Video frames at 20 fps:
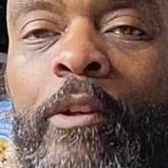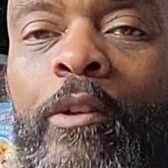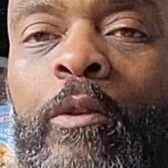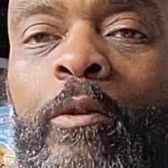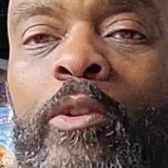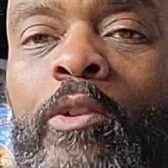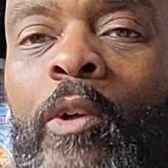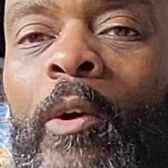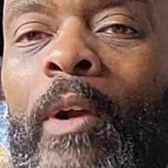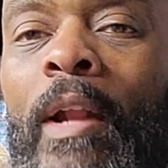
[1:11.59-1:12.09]
You
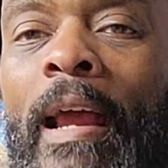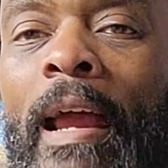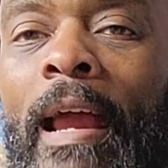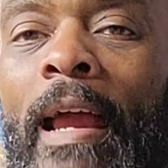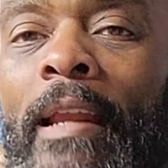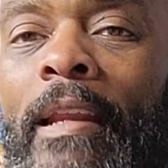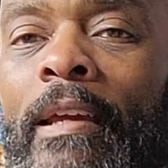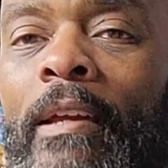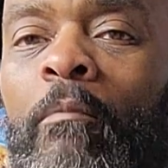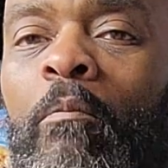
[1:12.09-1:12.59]
start
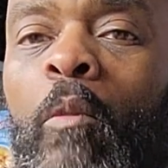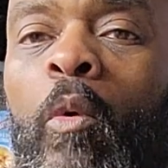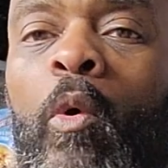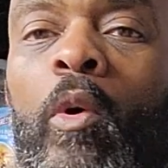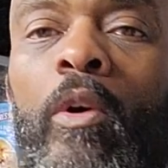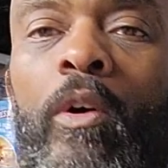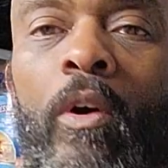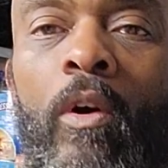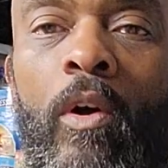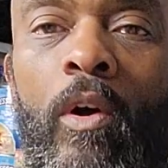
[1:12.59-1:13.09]
adding
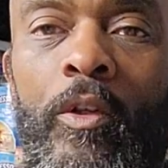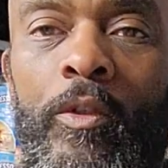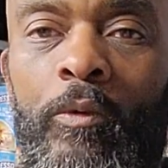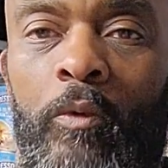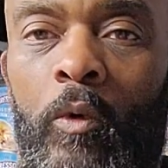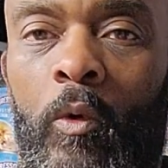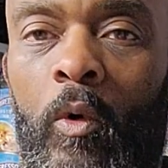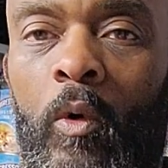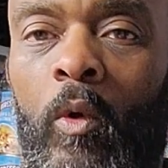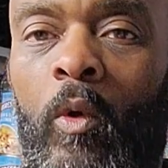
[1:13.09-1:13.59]
more gauze
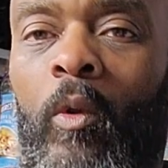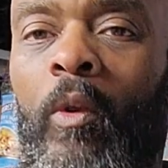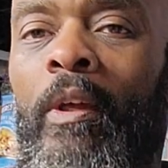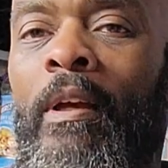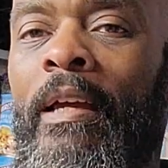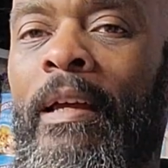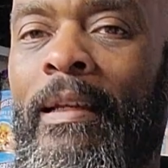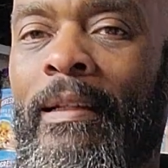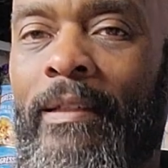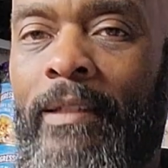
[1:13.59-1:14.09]
roll,
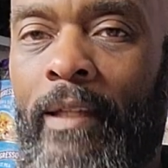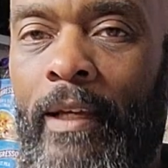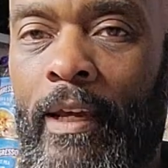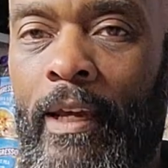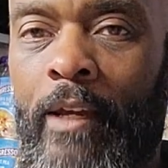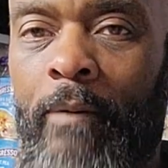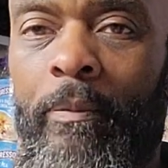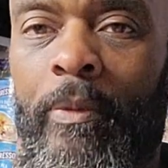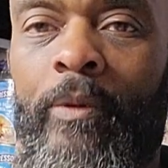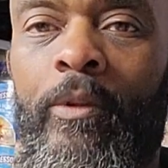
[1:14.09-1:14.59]

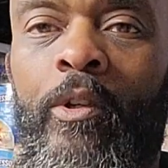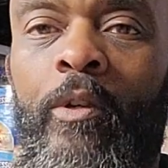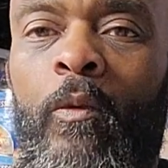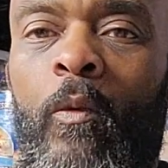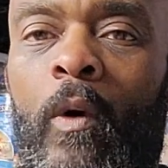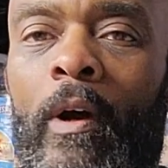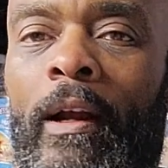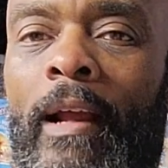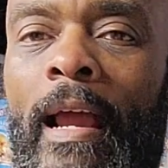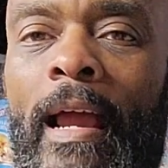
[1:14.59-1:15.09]
tape, you
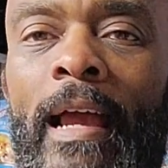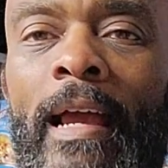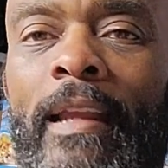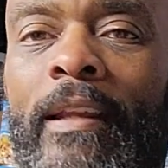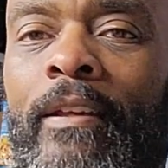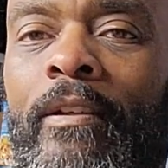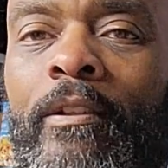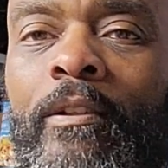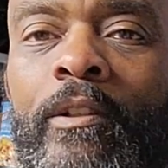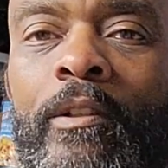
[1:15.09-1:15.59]
want to add
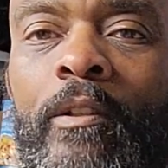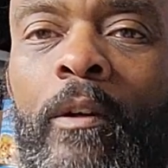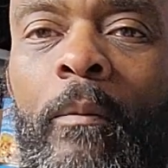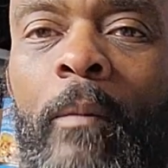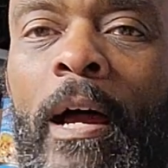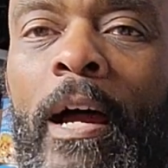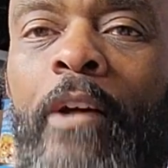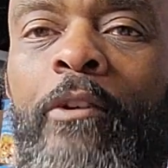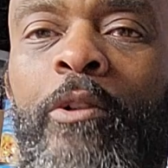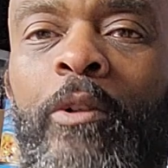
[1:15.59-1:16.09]
in some
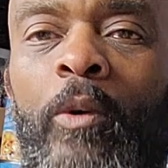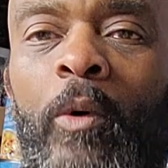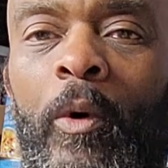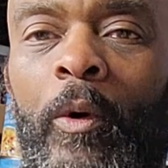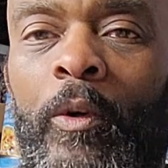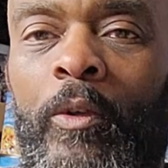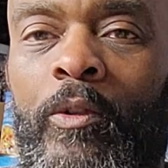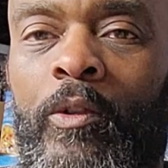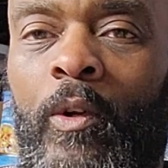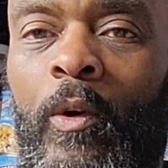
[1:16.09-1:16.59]

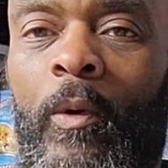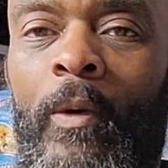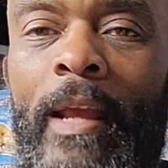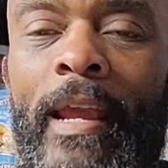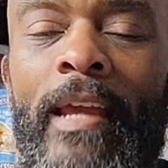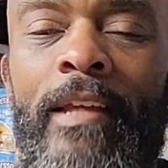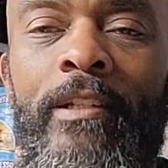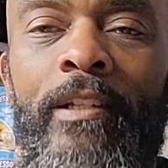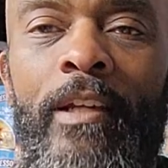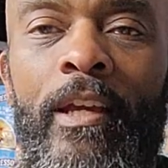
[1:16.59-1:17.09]
hydrocortisone,
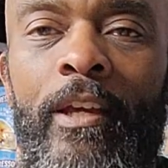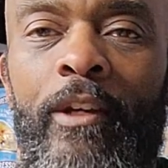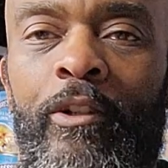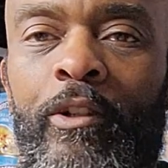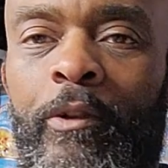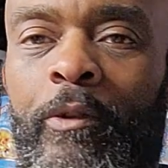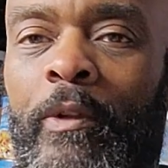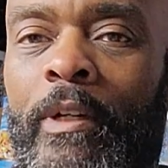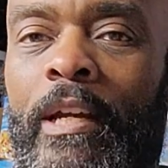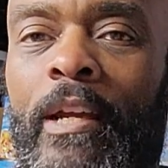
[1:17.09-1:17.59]

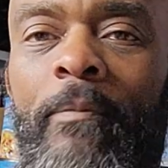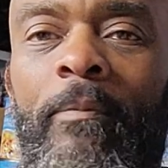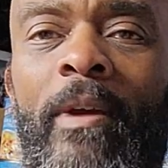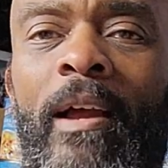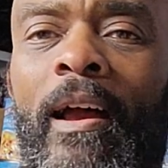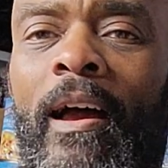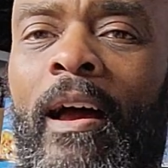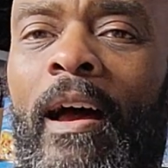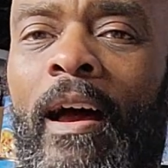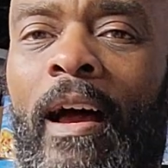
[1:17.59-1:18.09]
anti-itch cream,
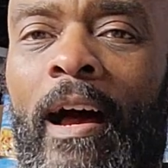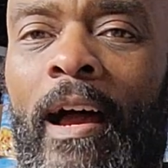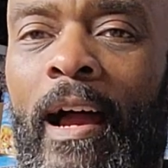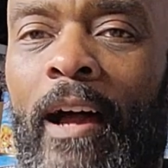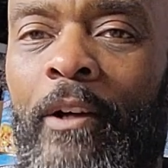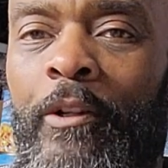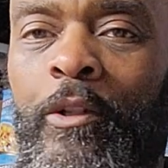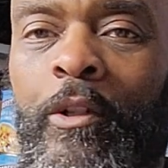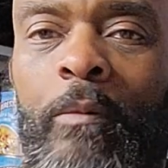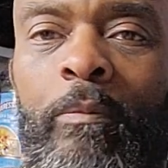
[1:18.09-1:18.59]

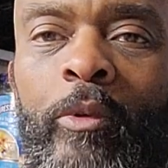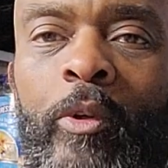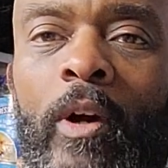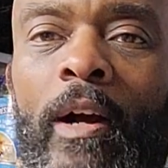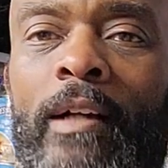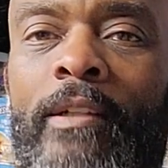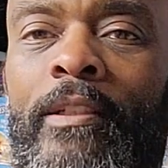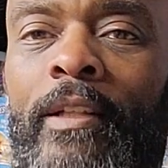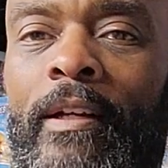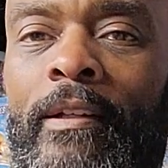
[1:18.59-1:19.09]
hydrogen
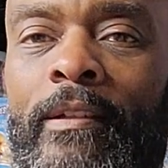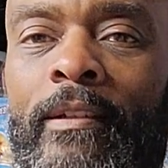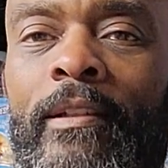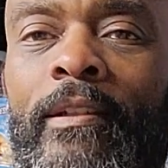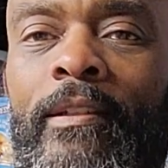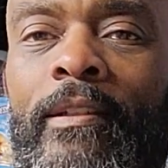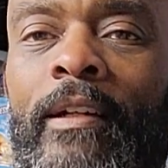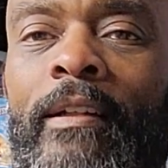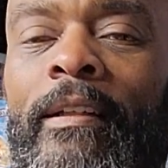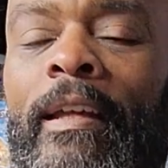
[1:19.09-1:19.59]
peroxide,
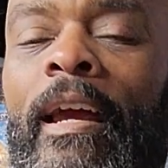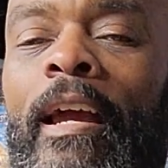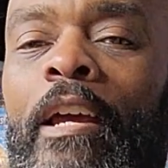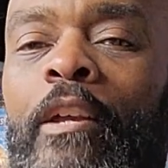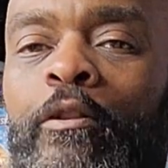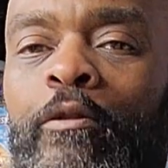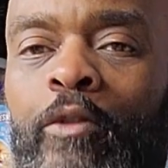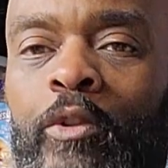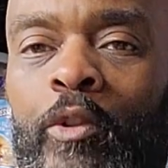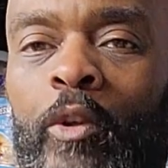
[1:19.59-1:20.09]
things like that,
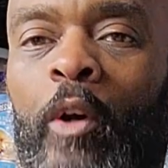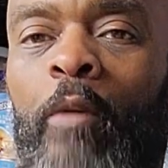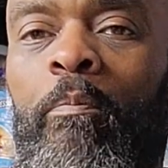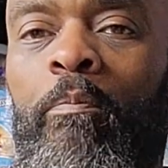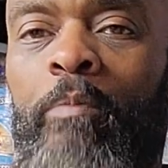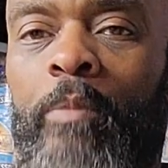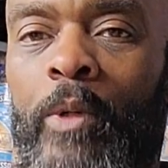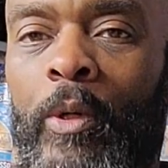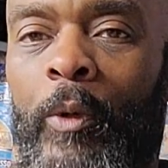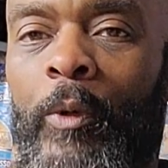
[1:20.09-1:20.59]
and you start
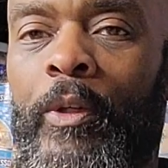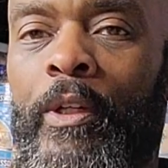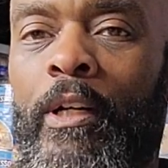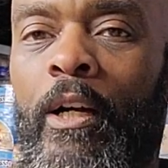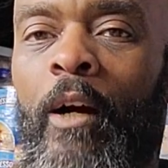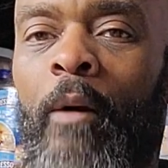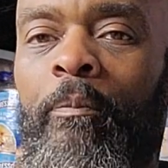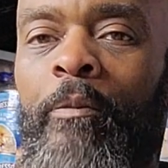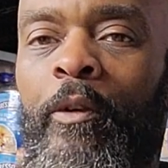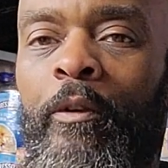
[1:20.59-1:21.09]
building
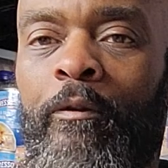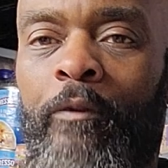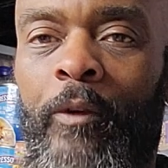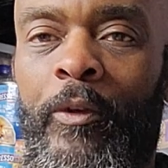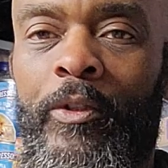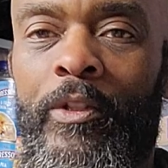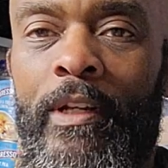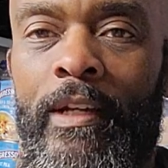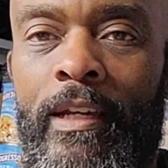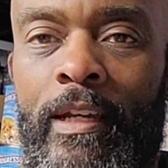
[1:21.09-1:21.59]
up your
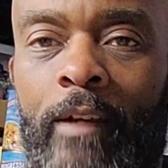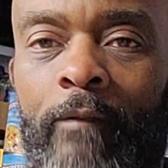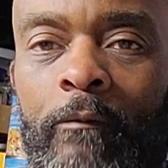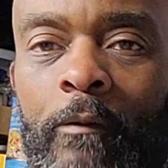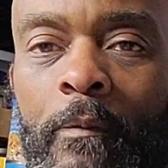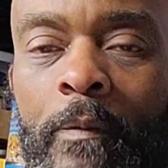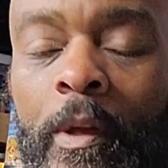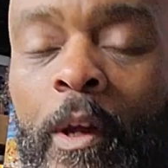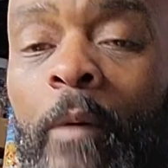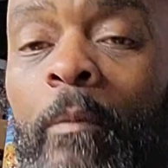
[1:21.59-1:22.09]
first aid kit
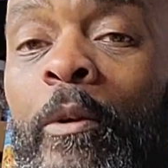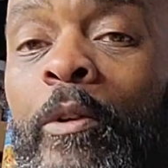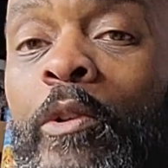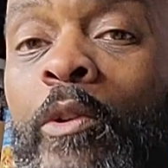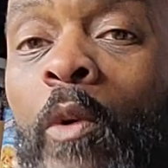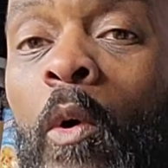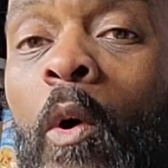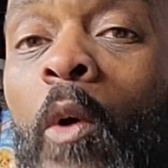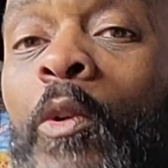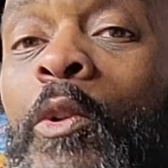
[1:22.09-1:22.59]
from there. But
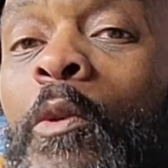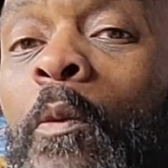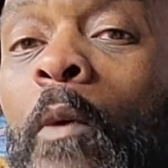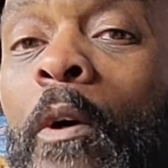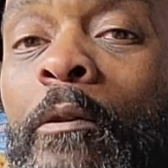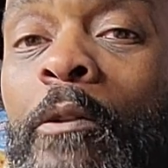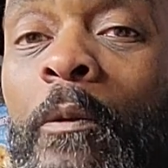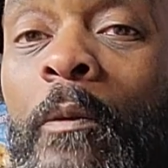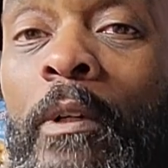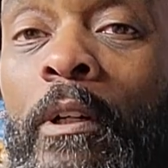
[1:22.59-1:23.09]
you also
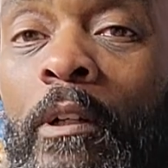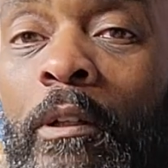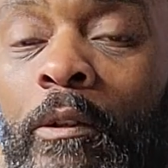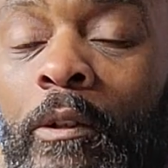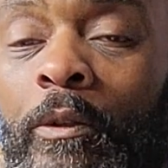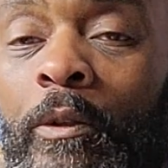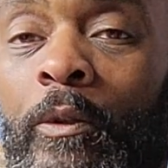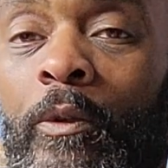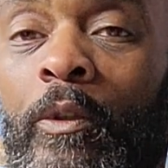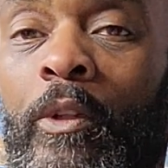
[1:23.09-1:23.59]
want to
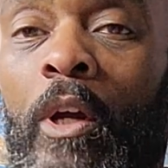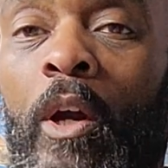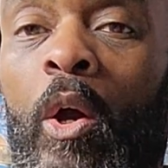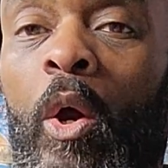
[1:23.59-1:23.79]
include